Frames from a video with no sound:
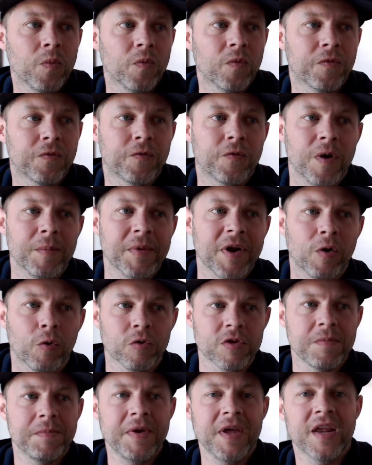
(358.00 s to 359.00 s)
from an
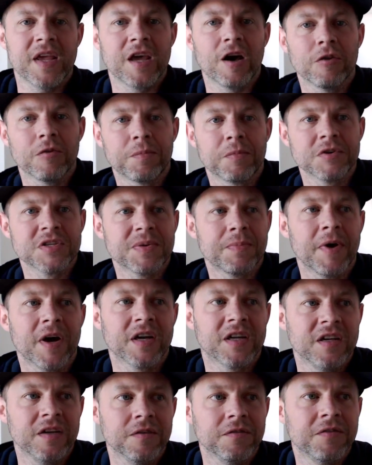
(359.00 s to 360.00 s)
orthopedic health
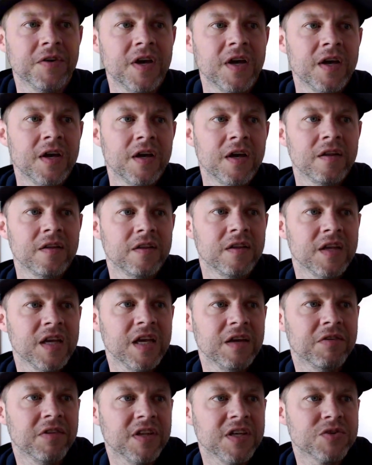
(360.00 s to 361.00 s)
perspective,
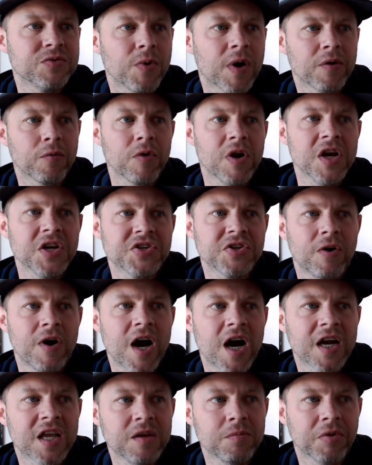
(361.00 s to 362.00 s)
even these recreational
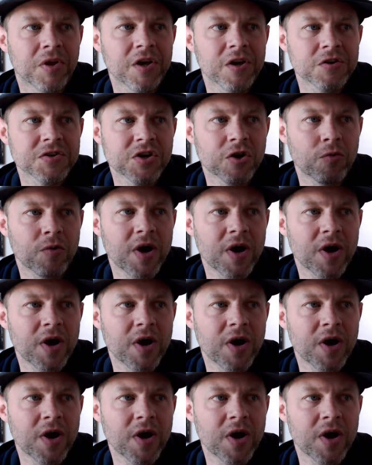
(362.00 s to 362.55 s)
hockey players are